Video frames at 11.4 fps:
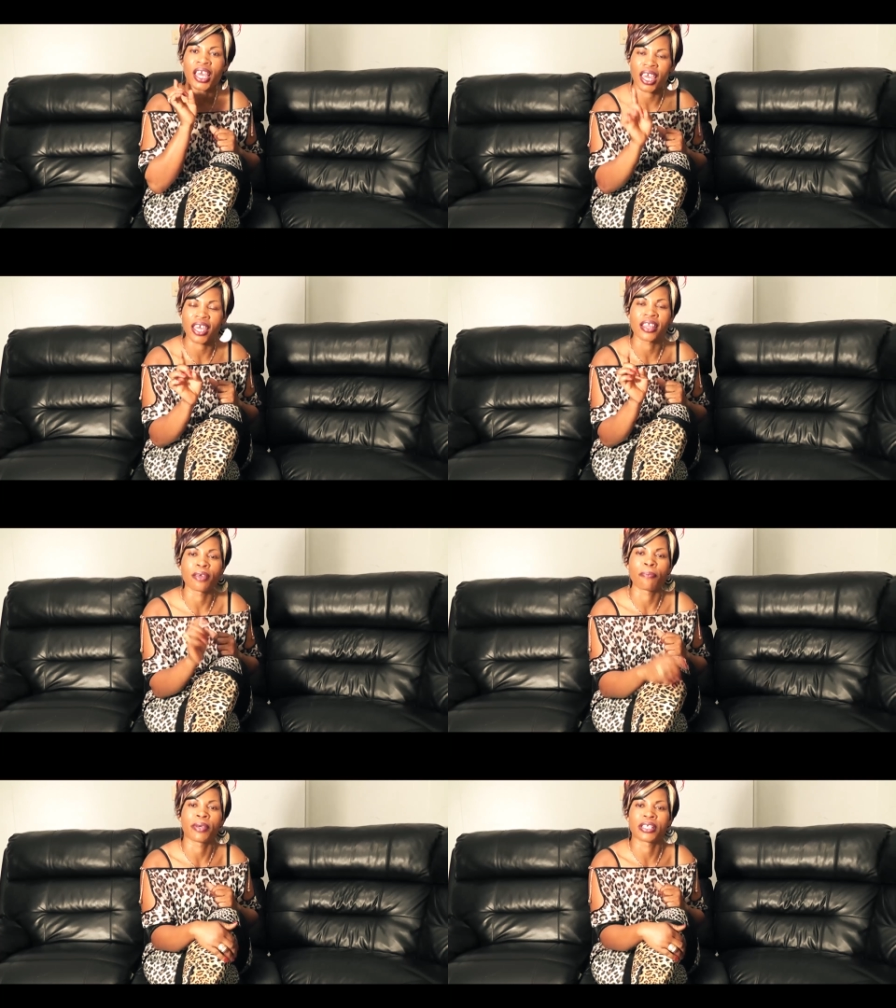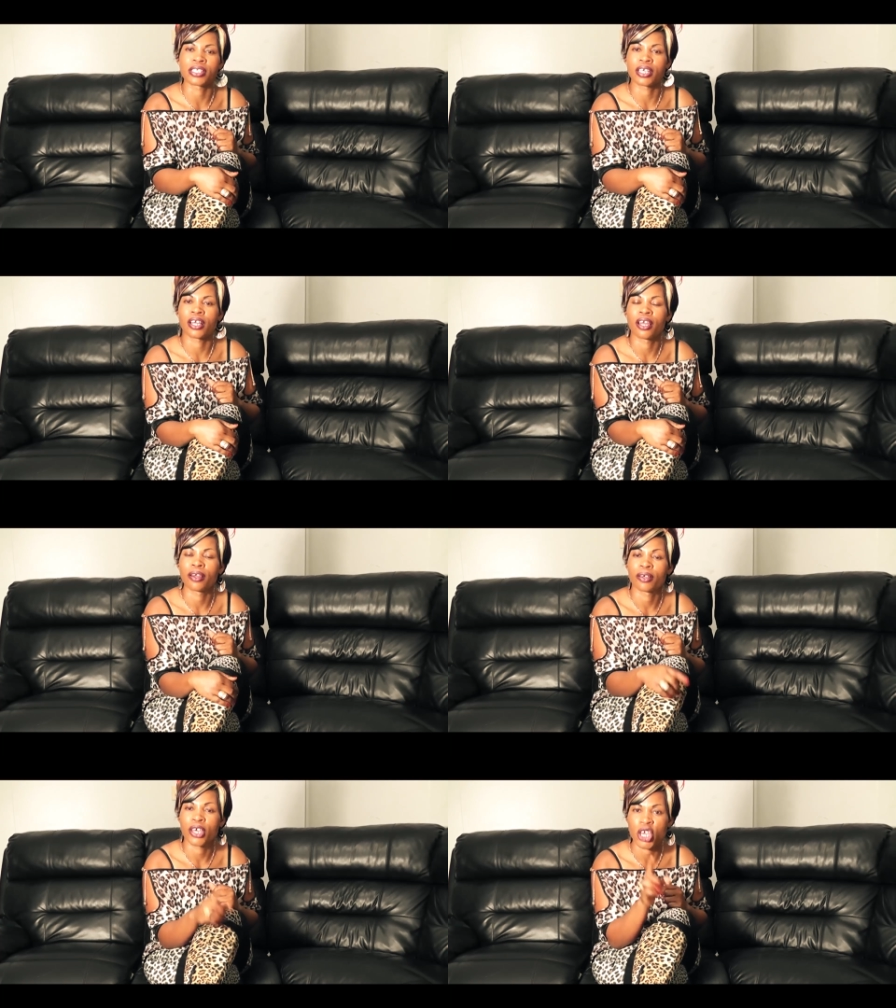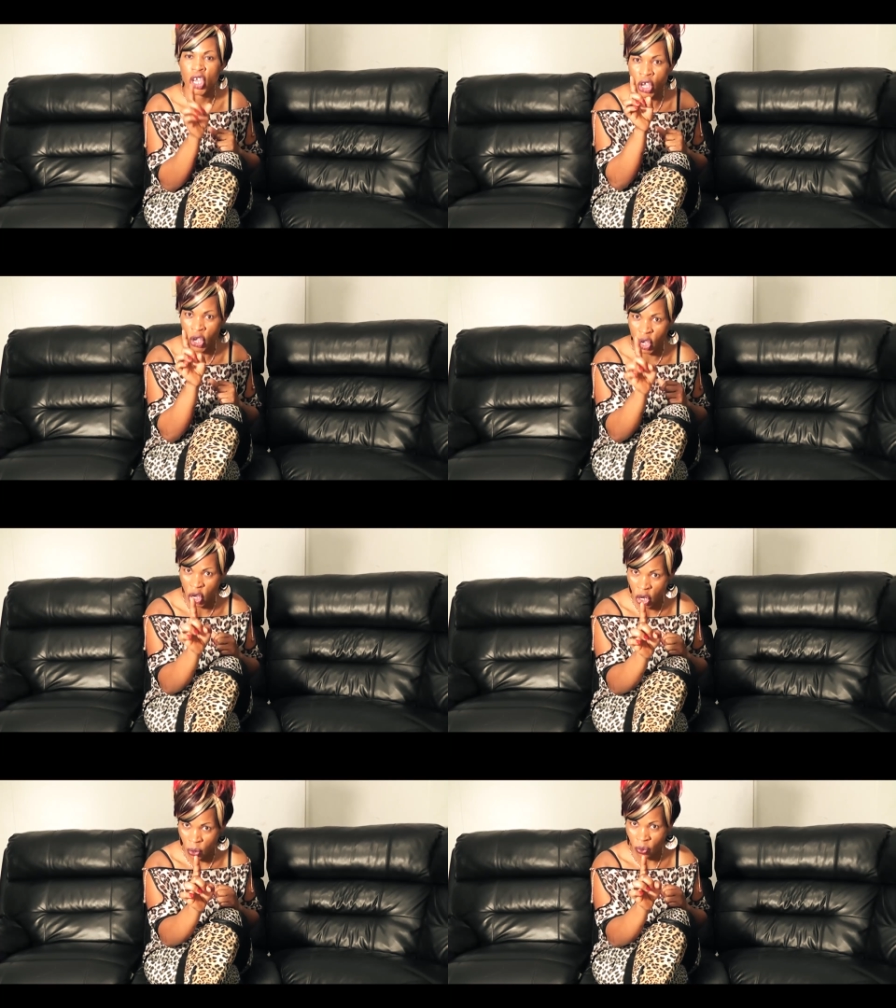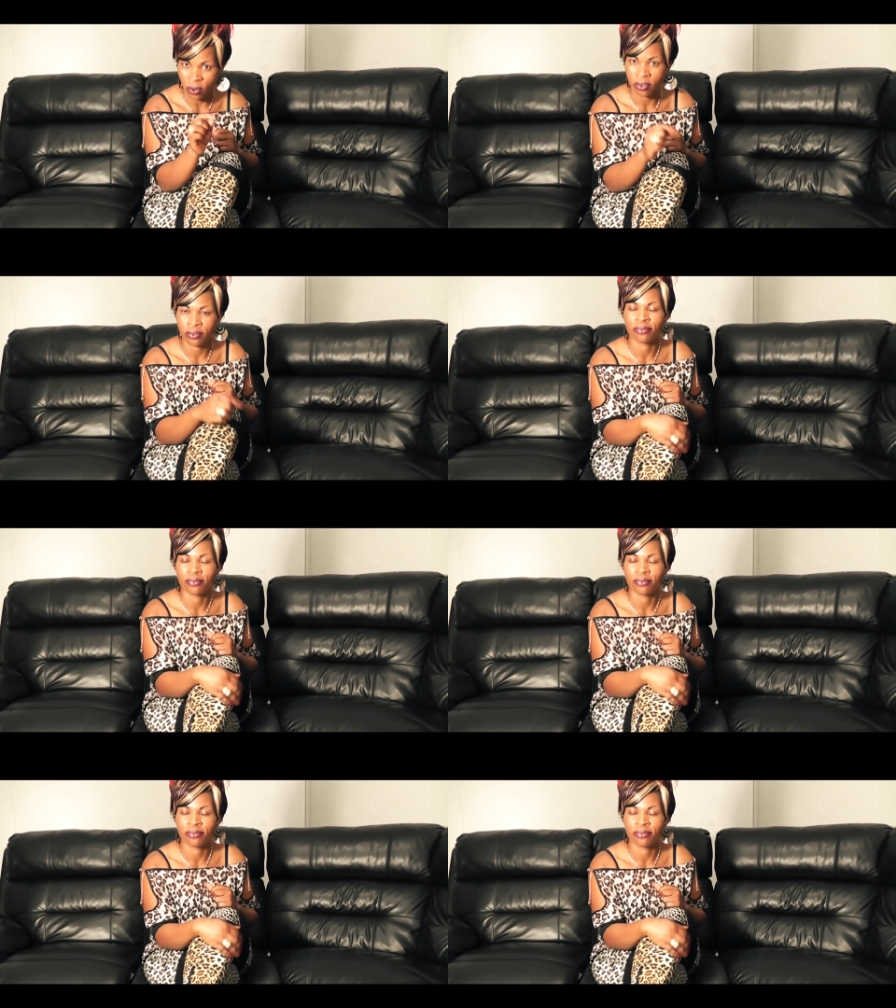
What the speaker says: is the person you